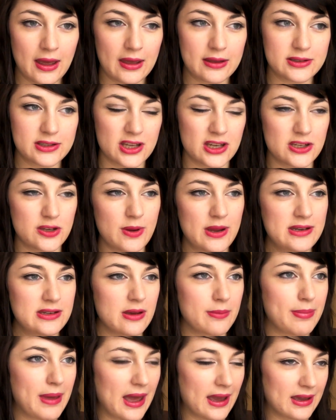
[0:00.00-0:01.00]
so you end
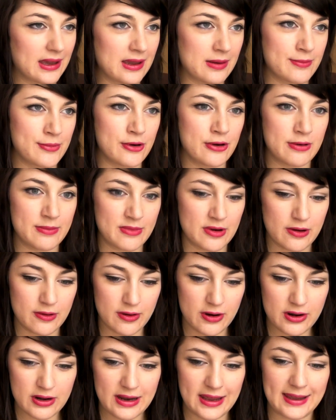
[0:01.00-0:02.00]
up packing more and more on,